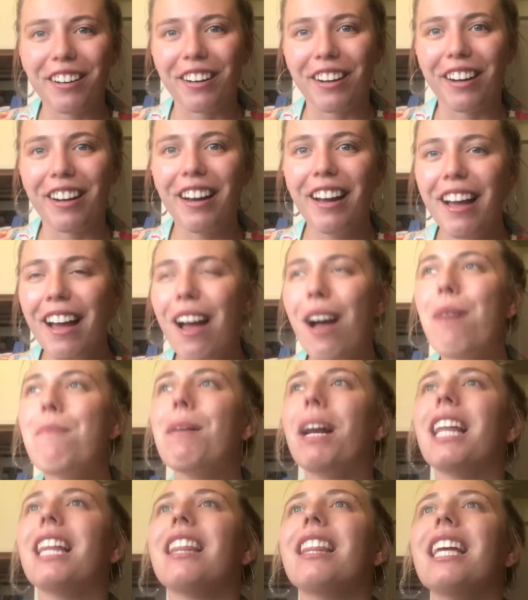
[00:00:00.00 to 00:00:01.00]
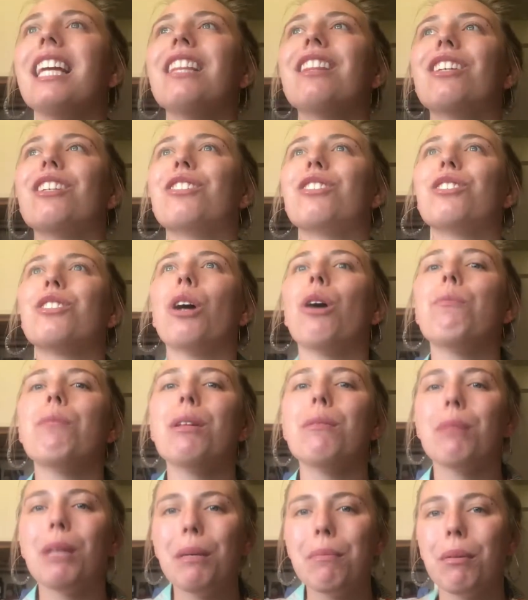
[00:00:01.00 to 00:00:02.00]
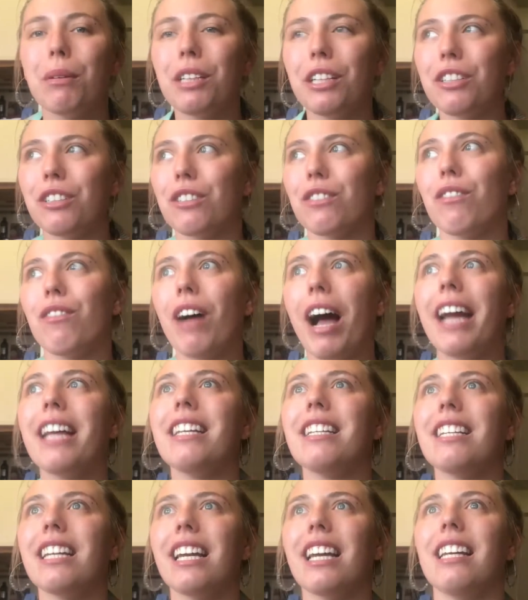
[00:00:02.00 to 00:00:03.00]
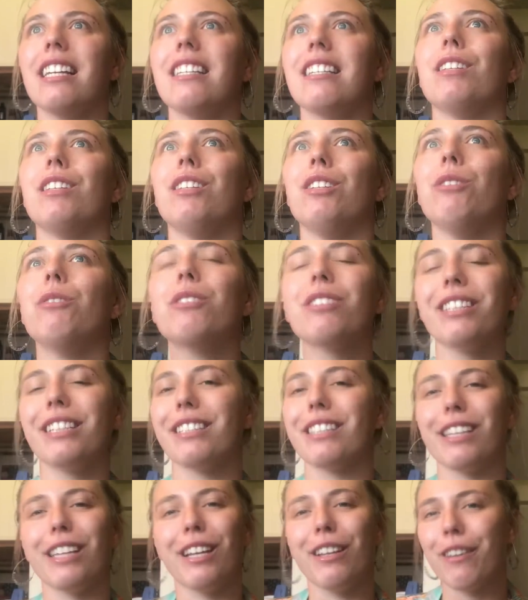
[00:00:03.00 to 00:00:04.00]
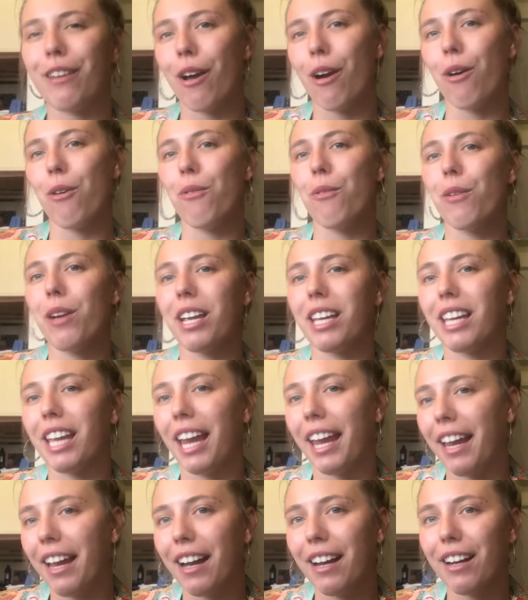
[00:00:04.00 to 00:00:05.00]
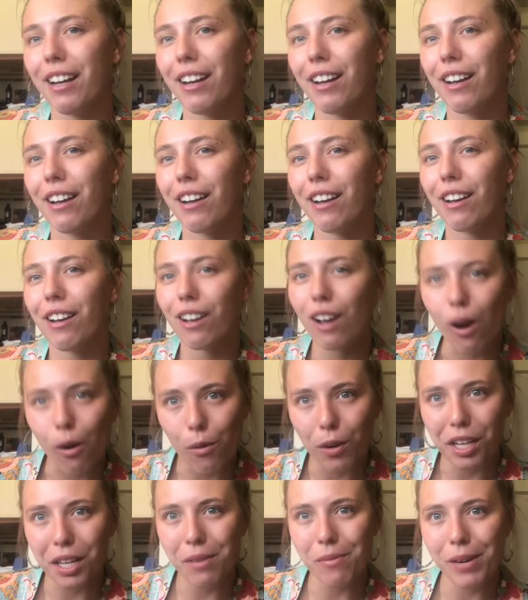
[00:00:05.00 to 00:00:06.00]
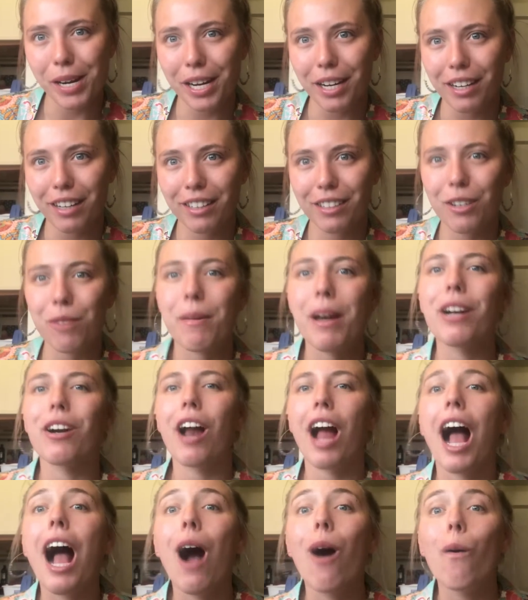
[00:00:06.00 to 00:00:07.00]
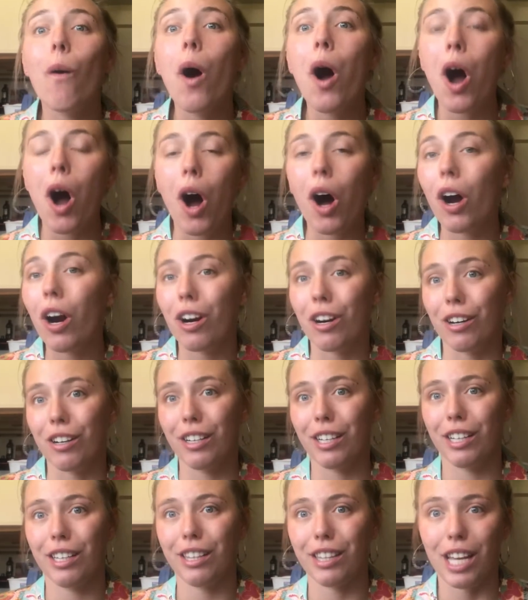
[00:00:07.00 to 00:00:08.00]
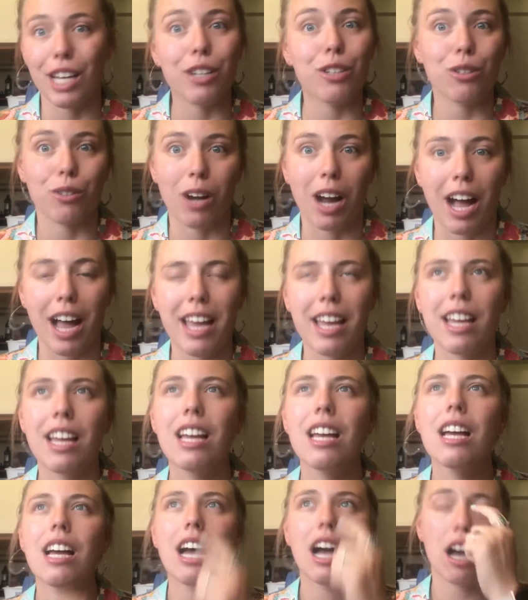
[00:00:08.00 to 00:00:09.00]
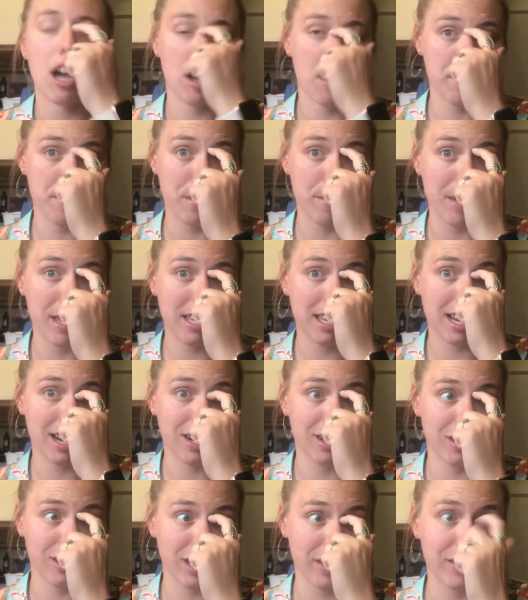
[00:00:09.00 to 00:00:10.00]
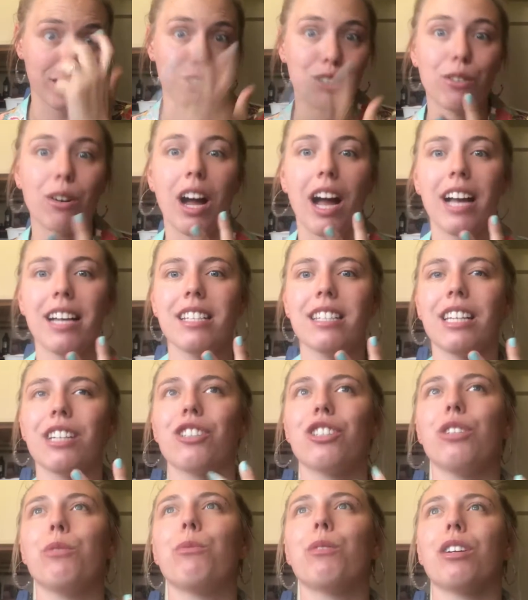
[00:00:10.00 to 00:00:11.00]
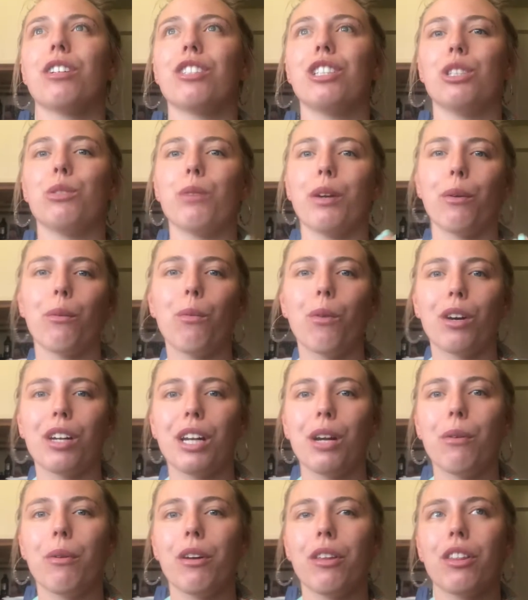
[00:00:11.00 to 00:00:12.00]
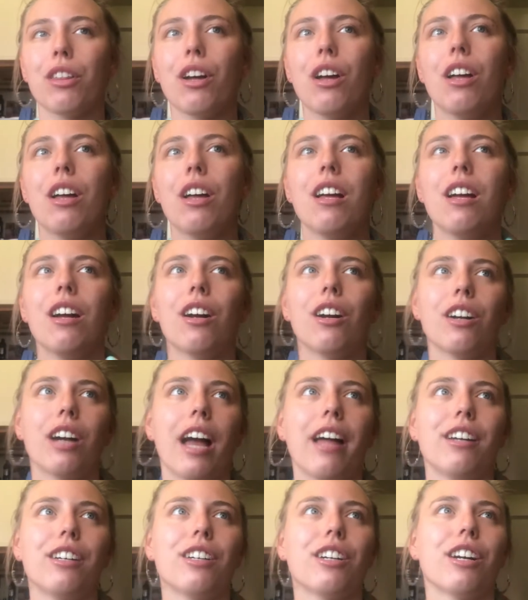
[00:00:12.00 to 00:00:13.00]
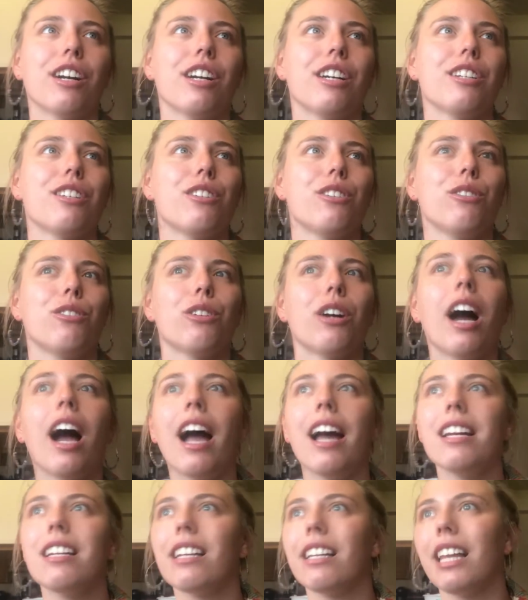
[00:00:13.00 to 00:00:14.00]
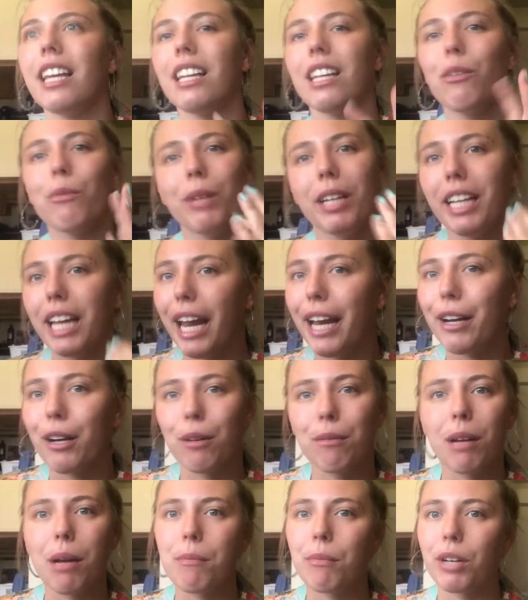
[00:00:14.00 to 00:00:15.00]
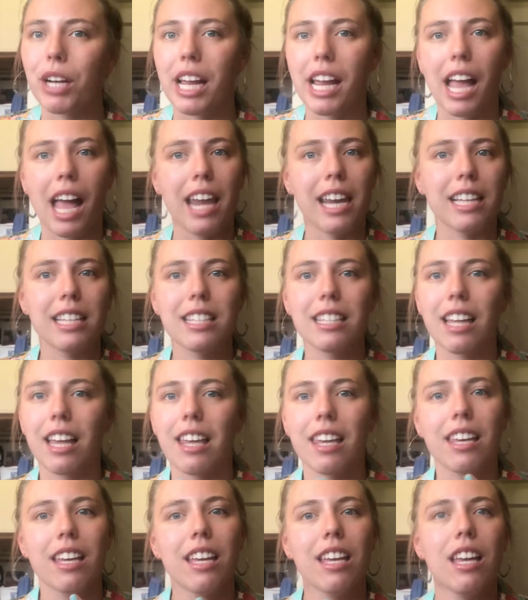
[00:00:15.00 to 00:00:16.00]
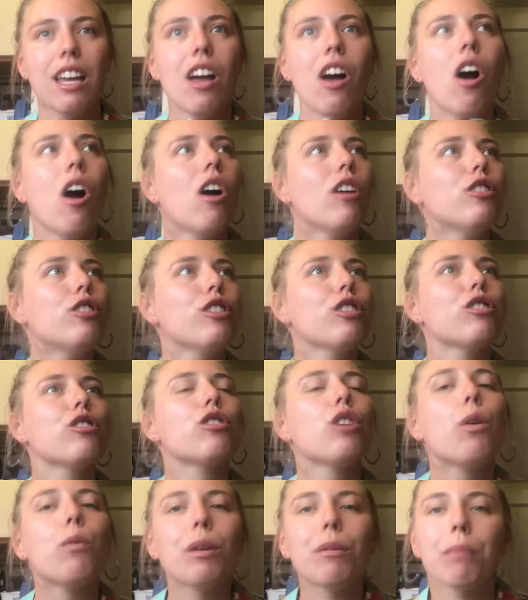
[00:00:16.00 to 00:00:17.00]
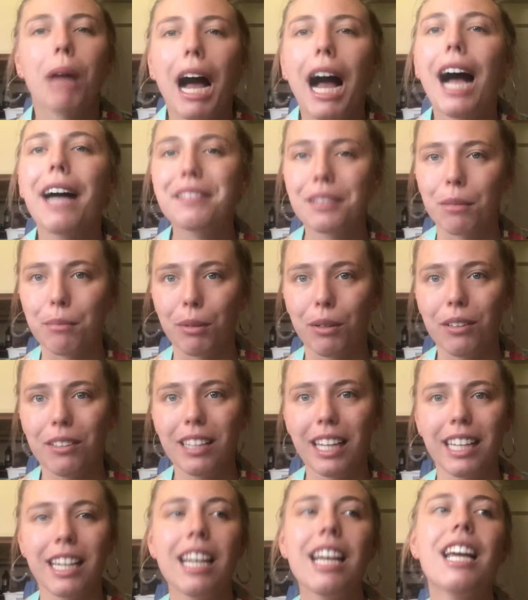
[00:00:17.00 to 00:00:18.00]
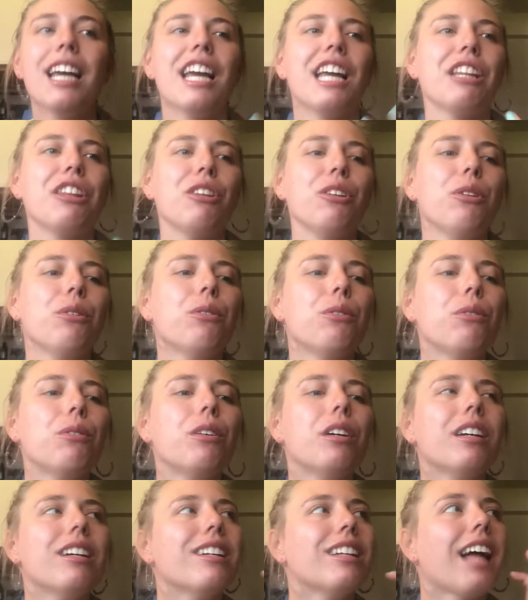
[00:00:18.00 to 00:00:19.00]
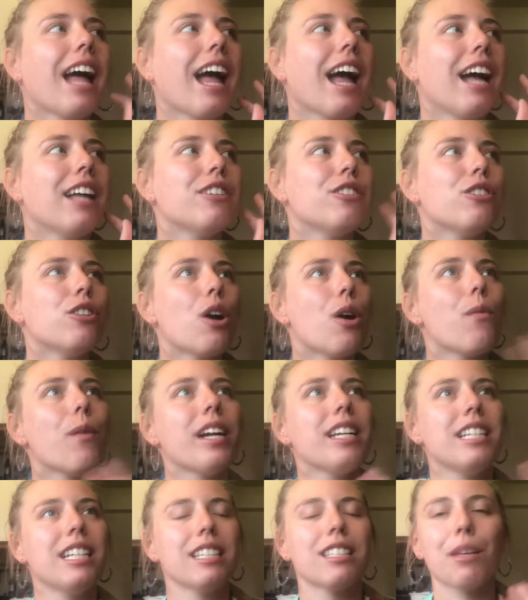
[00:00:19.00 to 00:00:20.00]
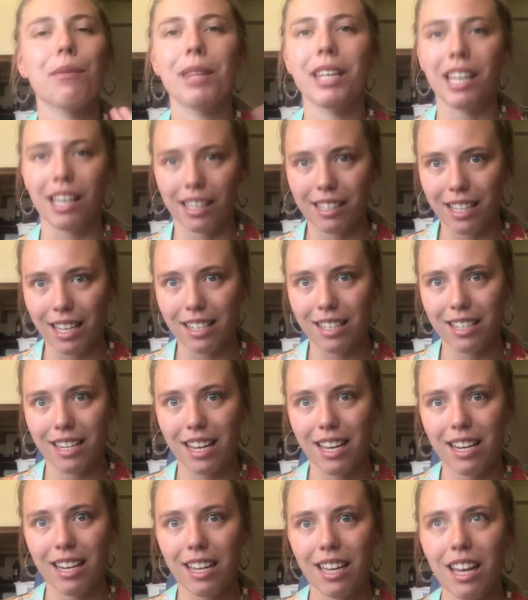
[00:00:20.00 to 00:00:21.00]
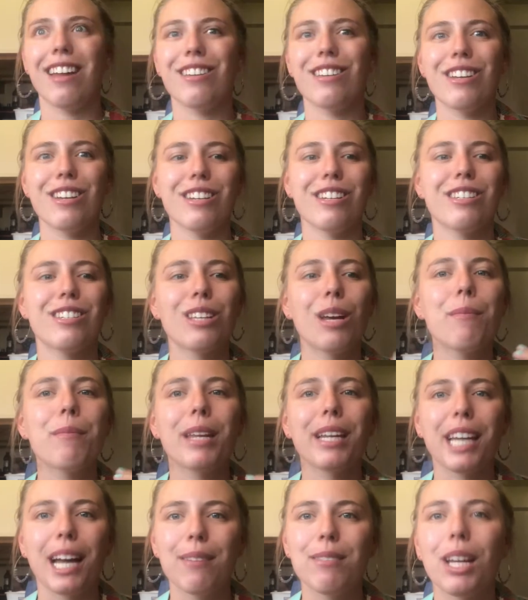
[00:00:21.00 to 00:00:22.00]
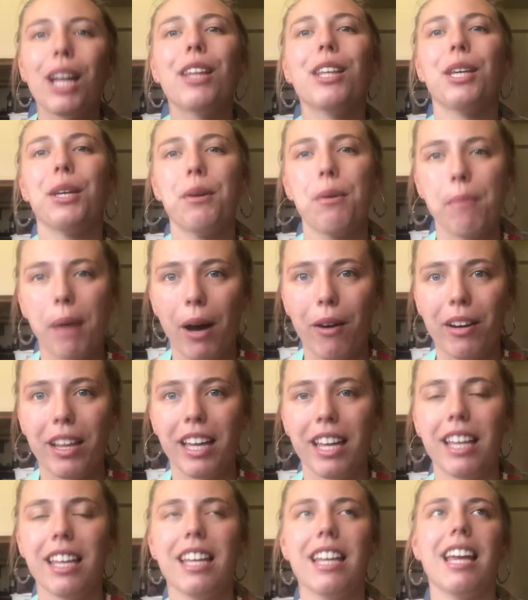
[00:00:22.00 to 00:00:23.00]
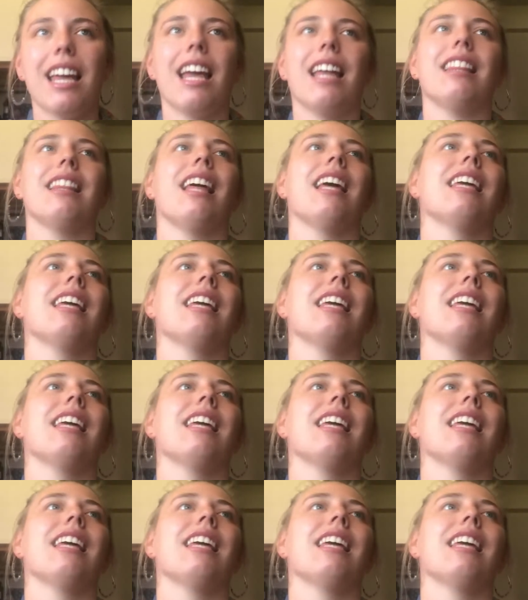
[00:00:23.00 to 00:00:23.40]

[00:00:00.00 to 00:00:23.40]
her? But I think there's so many people that just find it useless, and they know it can't go anywhere no matter how hard they try. The main character even tries, like, she's like working with her editor to try to like regain her memory, and it's like just so impossible. Like, if you had no idea something existed and then somebody kept telling you about it, and